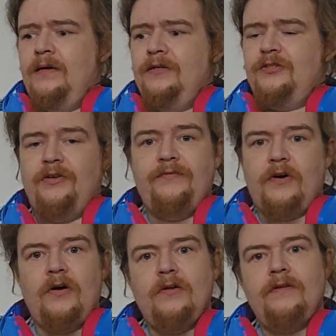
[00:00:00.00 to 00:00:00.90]
So you've
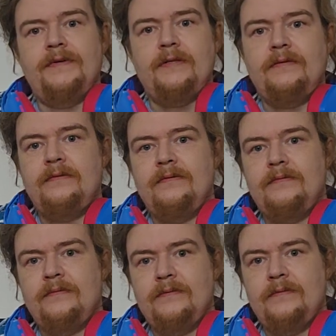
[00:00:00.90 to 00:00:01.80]
got all of it.
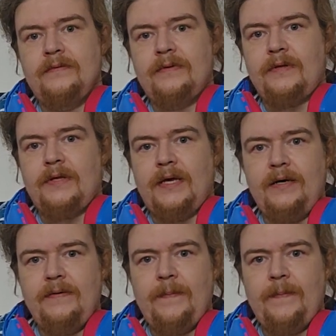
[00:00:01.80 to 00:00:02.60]
Yeah?